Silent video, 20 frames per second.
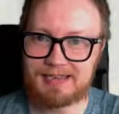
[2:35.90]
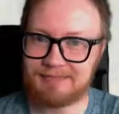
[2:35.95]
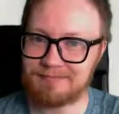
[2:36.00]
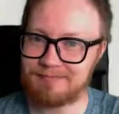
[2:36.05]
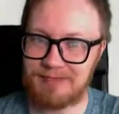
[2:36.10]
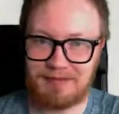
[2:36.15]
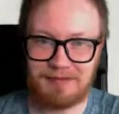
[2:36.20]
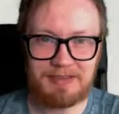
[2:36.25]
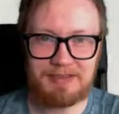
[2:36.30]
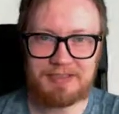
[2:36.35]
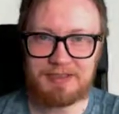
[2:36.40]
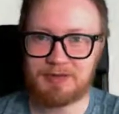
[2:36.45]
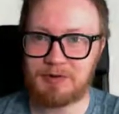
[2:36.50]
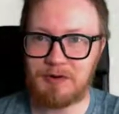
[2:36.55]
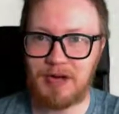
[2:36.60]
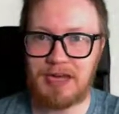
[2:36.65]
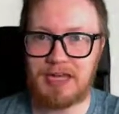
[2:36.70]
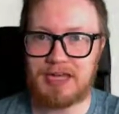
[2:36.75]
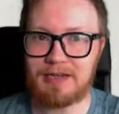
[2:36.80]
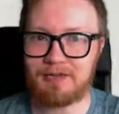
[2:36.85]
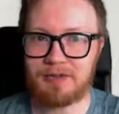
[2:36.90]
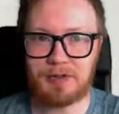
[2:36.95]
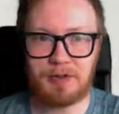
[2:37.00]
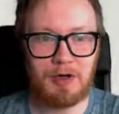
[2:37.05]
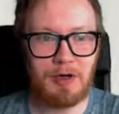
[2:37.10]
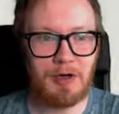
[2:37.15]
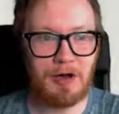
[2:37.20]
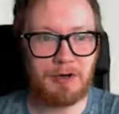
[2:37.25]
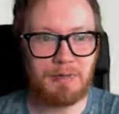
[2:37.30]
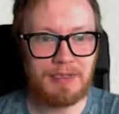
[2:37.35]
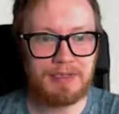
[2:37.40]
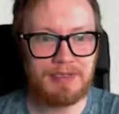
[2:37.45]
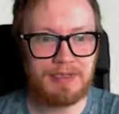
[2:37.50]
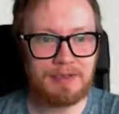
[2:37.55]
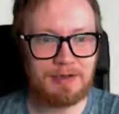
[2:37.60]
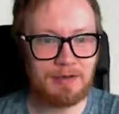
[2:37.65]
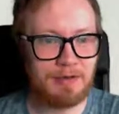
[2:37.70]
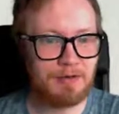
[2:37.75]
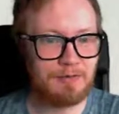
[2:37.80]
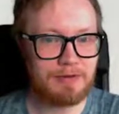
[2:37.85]
Give it a try if you are
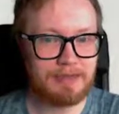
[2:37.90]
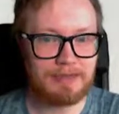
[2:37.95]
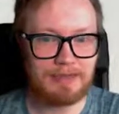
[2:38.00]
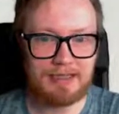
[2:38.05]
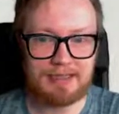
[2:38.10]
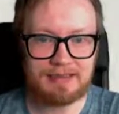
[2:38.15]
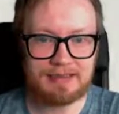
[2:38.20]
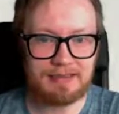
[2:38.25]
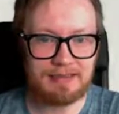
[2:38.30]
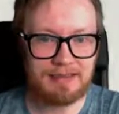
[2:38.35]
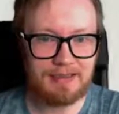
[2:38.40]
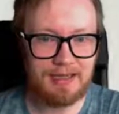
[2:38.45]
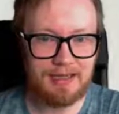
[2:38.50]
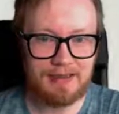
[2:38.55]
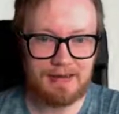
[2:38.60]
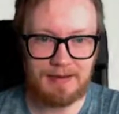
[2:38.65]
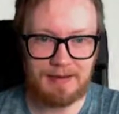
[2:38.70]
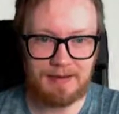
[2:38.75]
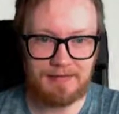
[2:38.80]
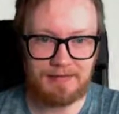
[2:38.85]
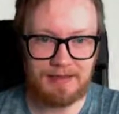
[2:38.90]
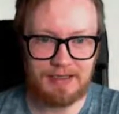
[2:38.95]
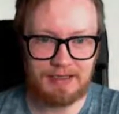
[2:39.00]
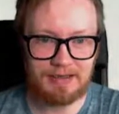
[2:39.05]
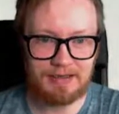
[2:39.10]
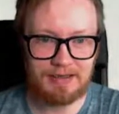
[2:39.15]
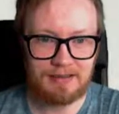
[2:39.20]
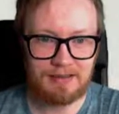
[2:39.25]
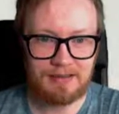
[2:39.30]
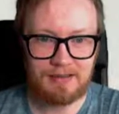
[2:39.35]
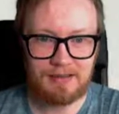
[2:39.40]
messing around with LED, I think.